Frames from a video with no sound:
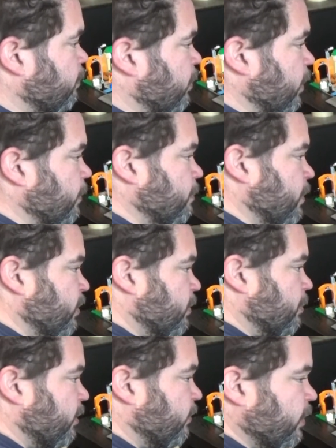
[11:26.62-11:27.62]
but
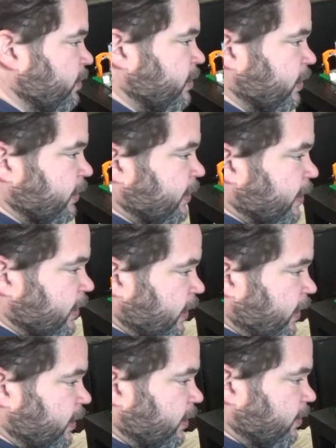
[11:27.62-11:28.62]
most of my roads I
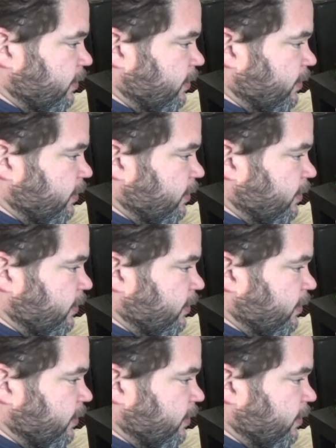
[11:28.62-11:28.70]
think